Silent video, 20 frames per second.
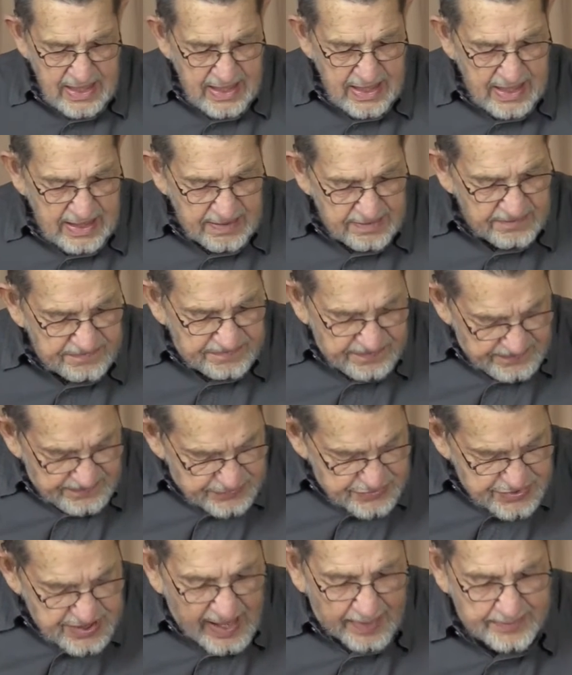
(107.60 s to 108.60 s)
In the fifth
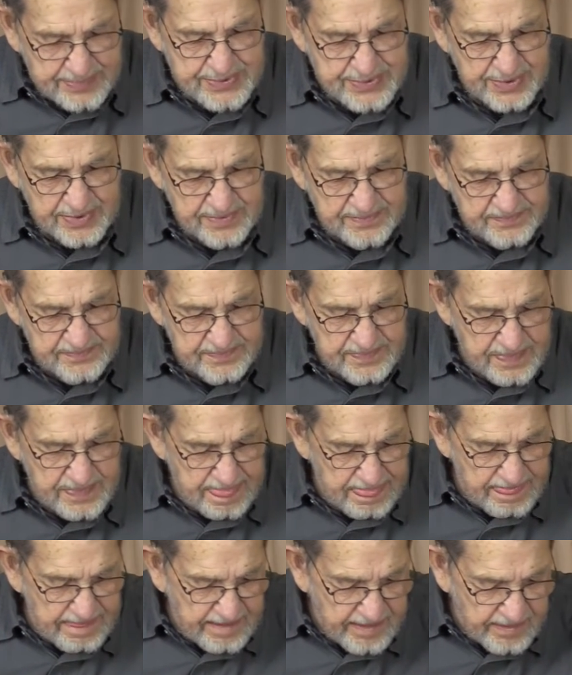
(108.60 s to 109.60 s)
chapter
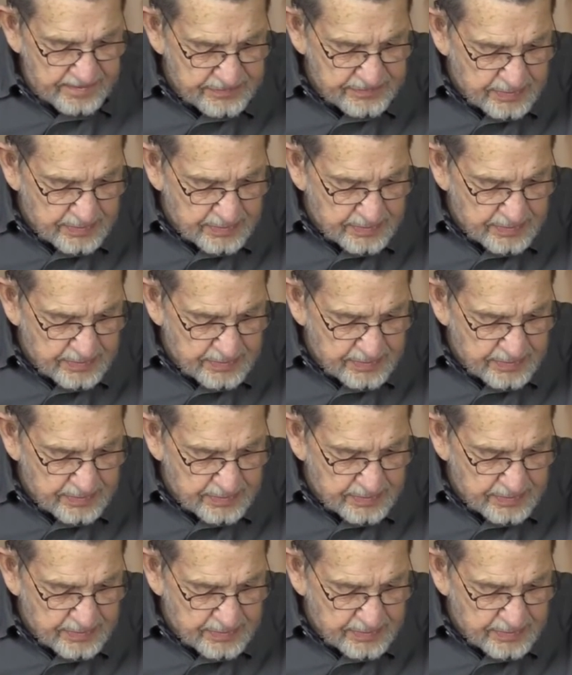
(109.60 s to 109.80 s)
of